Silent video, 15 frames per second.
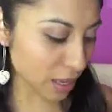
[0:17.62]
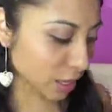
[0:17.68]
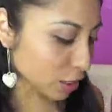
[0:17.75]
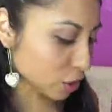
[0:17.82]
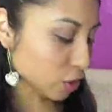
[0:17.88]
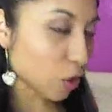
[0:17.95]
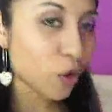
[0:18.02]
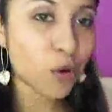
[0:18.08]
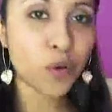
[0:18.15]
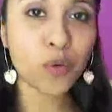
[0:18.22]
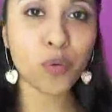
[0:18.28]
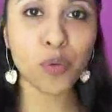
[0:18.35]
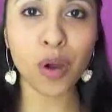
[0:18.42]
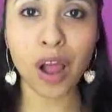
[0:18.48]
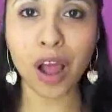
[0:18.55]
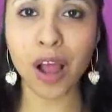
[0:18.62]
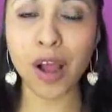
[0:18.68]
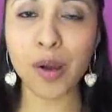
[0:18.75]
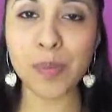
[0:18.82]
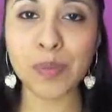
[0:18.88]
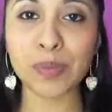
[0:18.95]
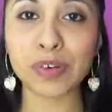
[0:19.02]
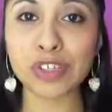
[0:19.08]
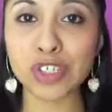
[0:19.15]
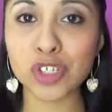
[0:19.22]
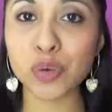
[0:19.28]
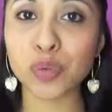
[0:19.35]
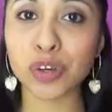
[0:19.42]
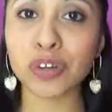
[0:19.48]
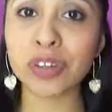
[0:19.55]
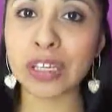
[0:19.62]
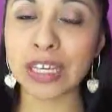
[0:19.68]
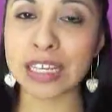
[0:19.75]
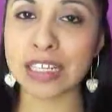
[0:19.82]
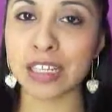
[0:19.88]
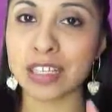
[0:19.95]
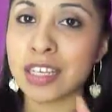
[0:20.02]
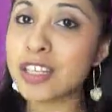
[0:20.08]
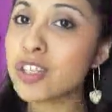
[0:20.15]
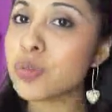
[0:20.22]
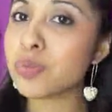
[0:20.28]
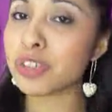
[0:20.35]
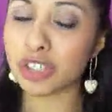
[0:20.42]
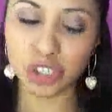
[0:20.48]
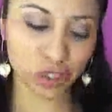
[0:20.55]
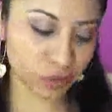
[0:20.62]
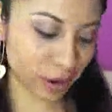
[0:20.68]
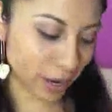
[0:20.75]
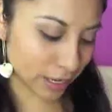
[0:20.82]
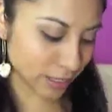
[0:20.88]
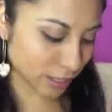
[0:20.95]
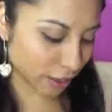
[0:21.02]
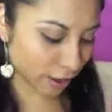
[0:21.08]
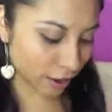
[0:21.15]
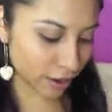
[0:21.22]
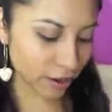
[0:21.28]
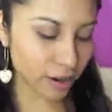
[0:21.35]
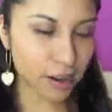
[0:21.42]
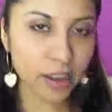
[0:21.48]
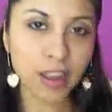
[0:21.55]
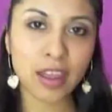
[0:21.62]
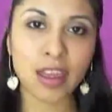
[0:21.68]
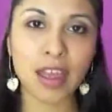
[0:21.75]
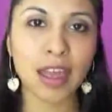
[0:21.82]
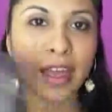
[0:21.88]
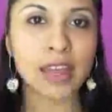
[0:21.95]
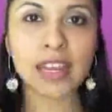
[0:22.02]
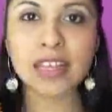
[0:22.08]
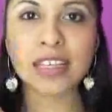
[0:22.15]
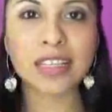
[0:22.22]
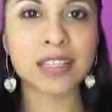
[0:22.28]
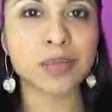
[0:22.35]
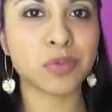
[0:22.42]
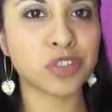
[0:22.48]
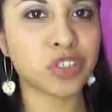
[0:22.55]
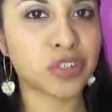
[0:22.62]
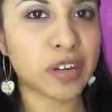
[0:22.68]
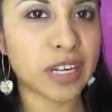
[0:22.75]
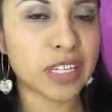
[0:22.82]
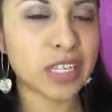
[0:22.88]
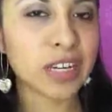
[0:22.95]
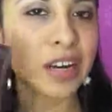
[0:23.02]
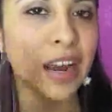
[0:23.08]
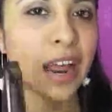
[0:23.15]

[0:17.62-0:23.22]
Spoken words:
So what you will need is a tinted moisturizer, any tinted moisturizer.